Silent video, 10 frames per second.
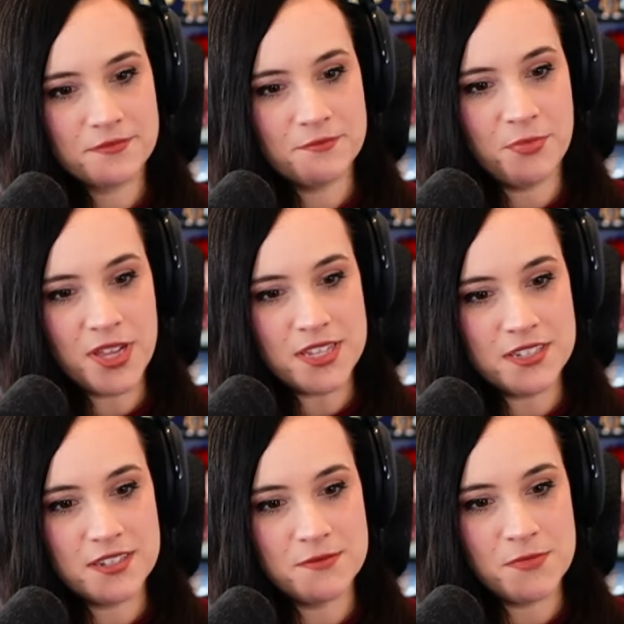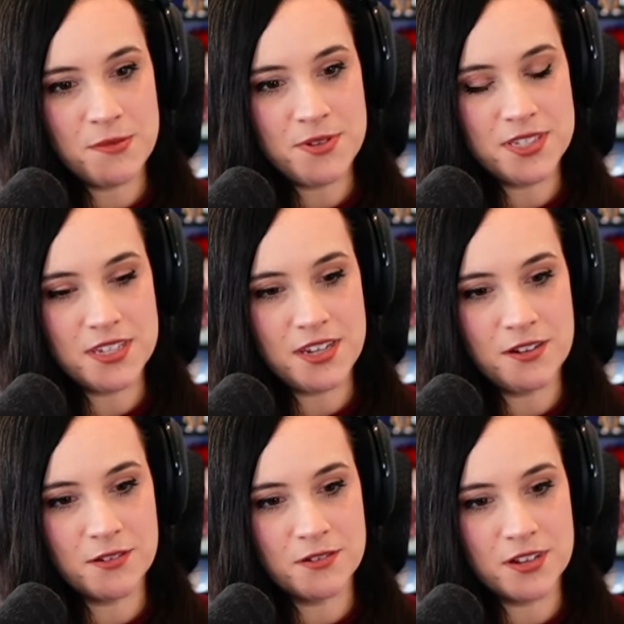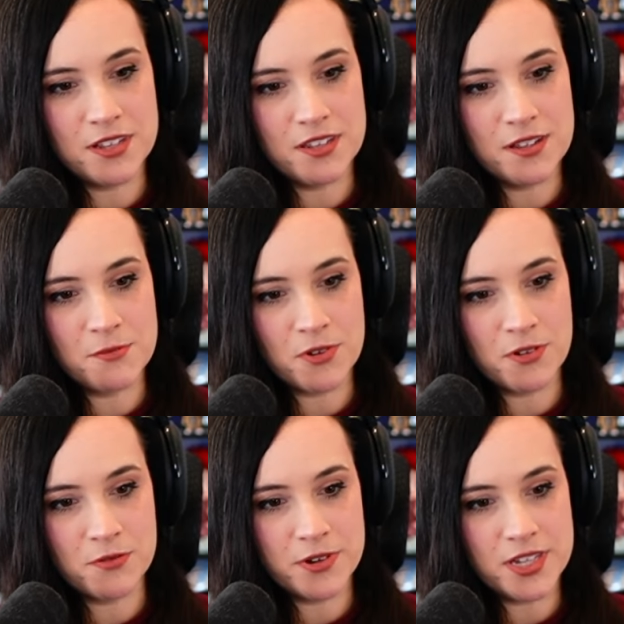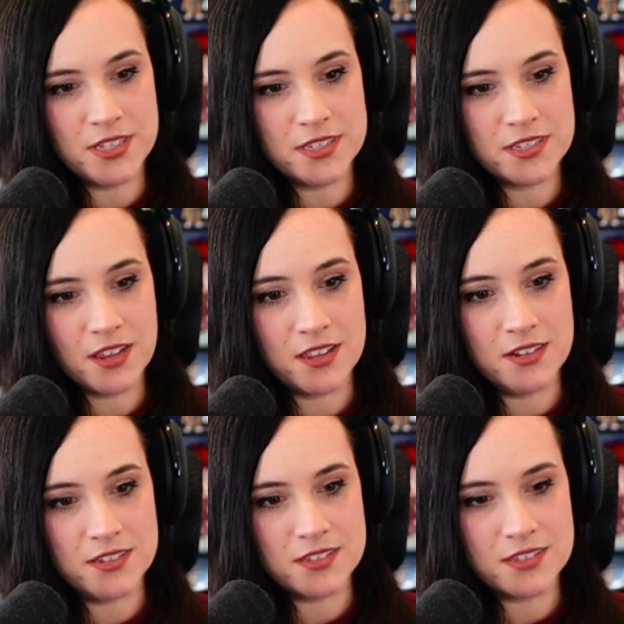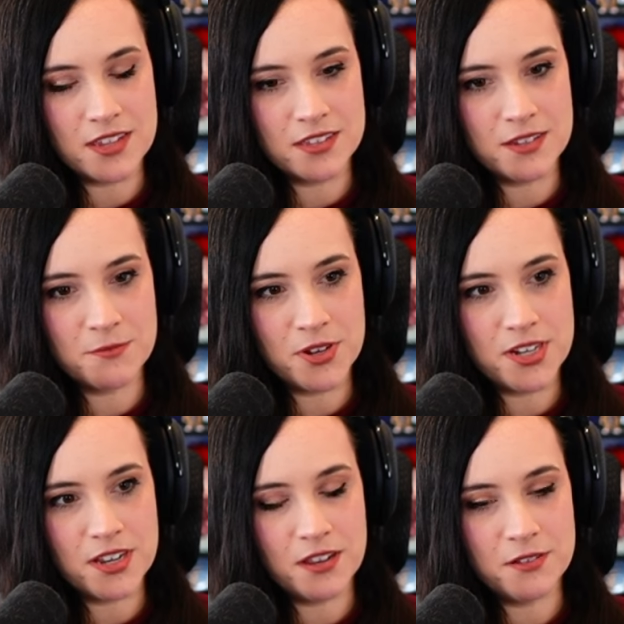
But maybe Zahir and them are already inside, and is that them right now?